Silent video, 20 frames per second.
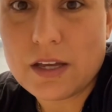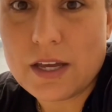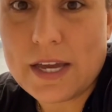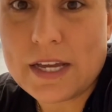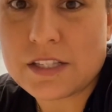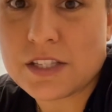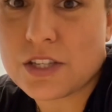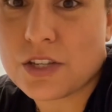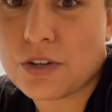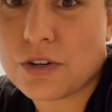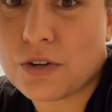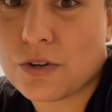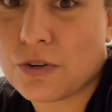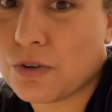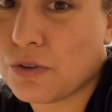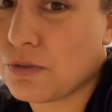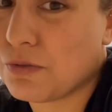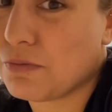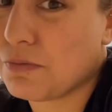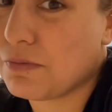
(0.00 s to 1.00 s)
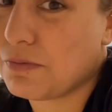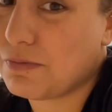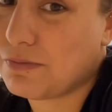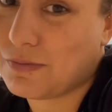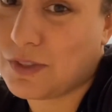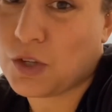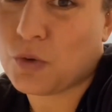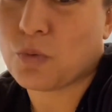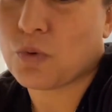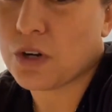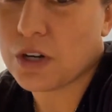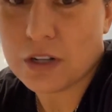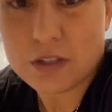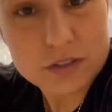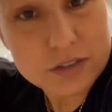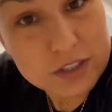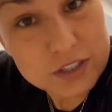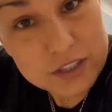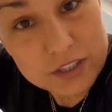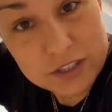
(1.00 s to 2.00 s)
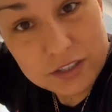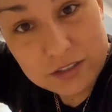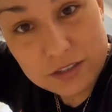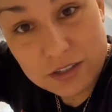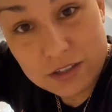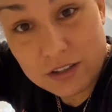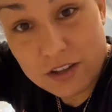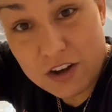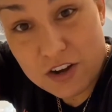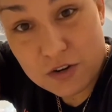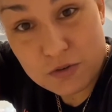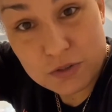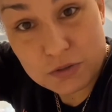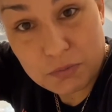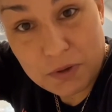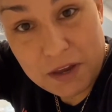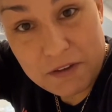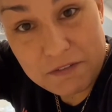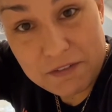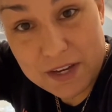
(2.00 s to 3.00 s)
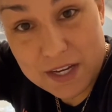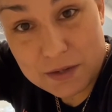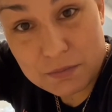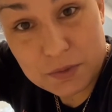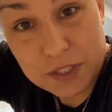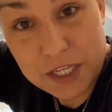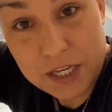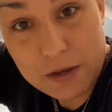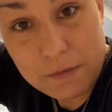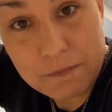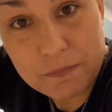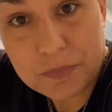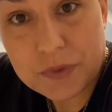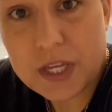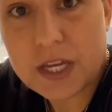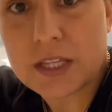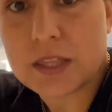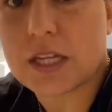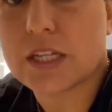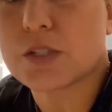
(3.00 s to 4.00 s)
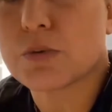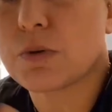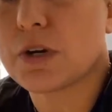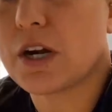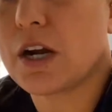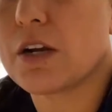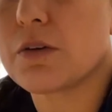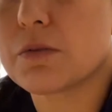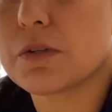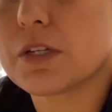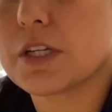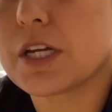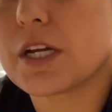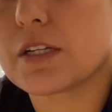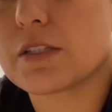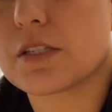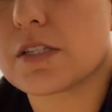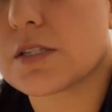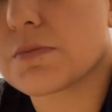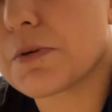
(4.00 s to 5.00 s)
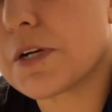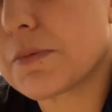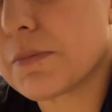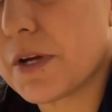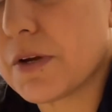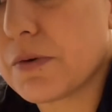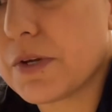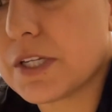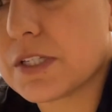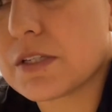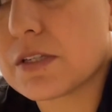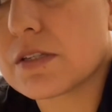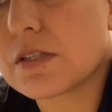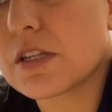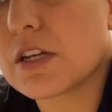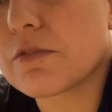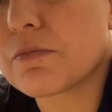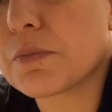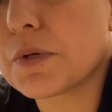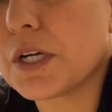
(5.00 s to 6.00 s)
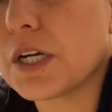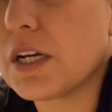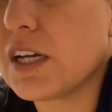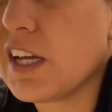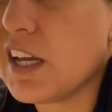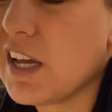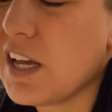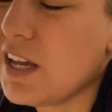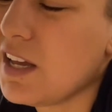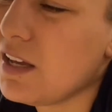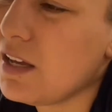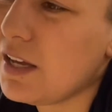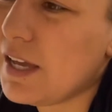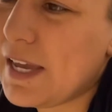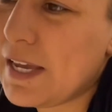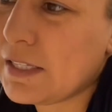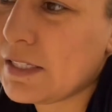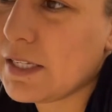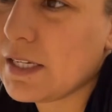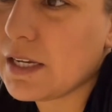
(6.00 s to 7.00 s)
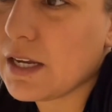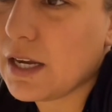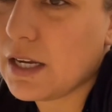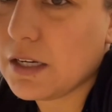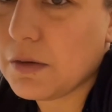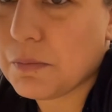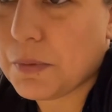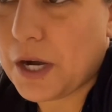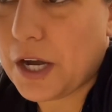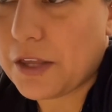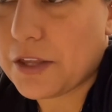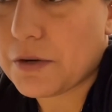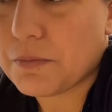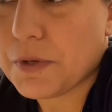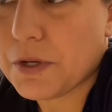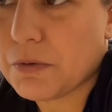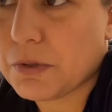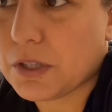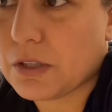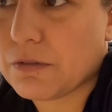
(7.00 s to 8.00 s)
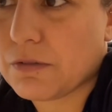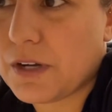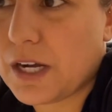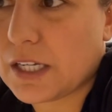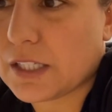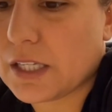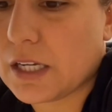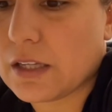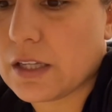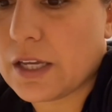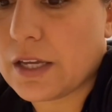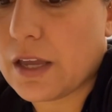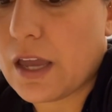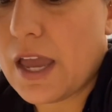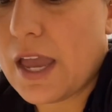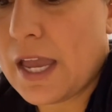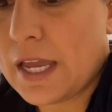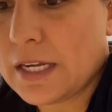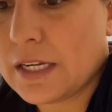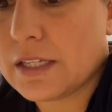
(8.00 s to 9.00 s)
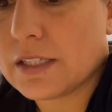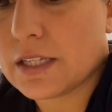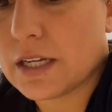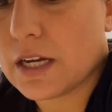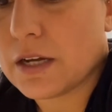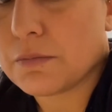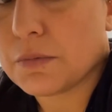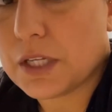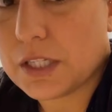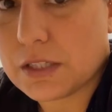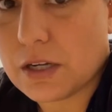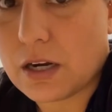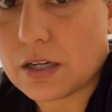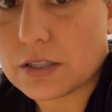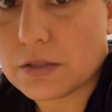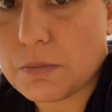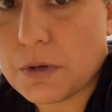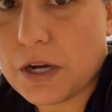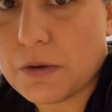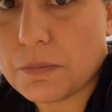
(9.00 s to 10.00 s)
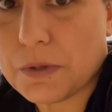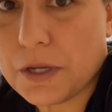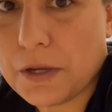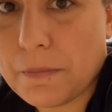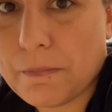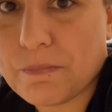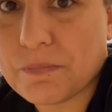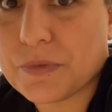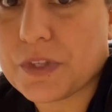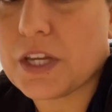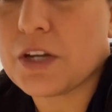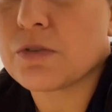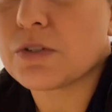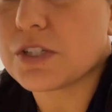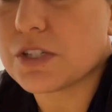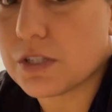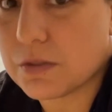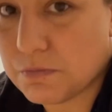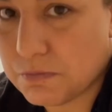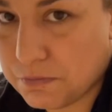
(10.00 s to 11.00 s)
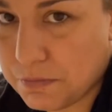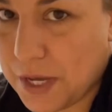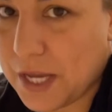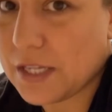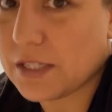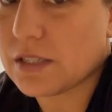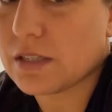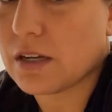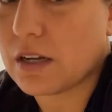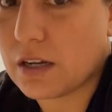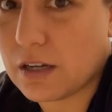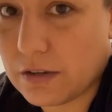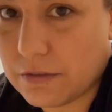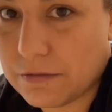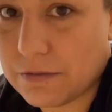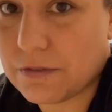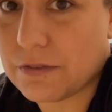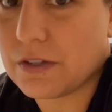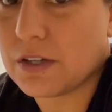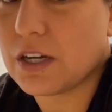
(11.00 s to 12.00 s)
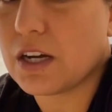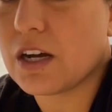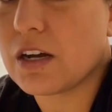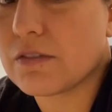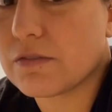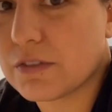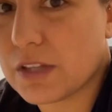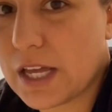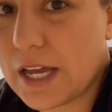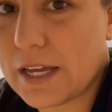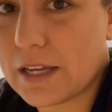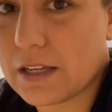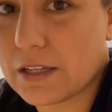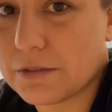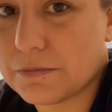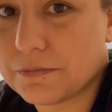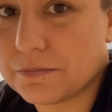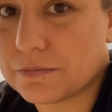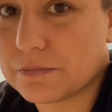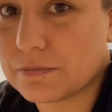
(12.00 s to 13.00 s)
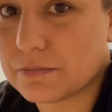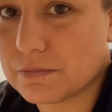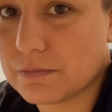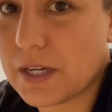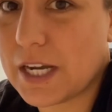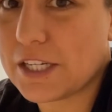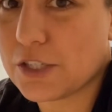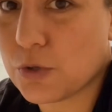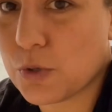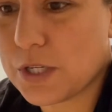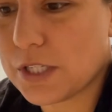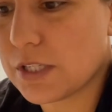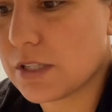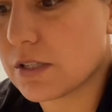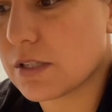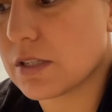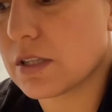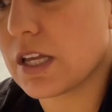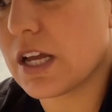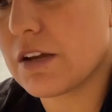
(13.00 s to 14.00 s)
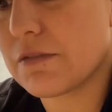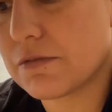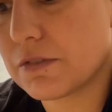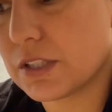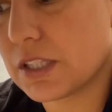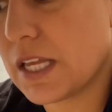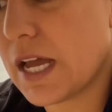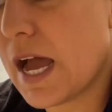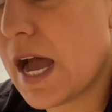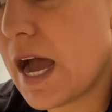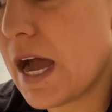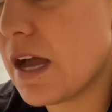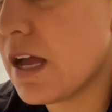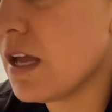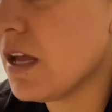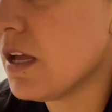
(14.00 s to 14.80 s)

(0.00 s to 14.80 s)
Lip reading: And so the world learned along with my family. And that's where I really got to spread my wings and stuff. But it did kind of bother me with the fact that like anytime they talked about me, it was just based off of like my choices in life with that.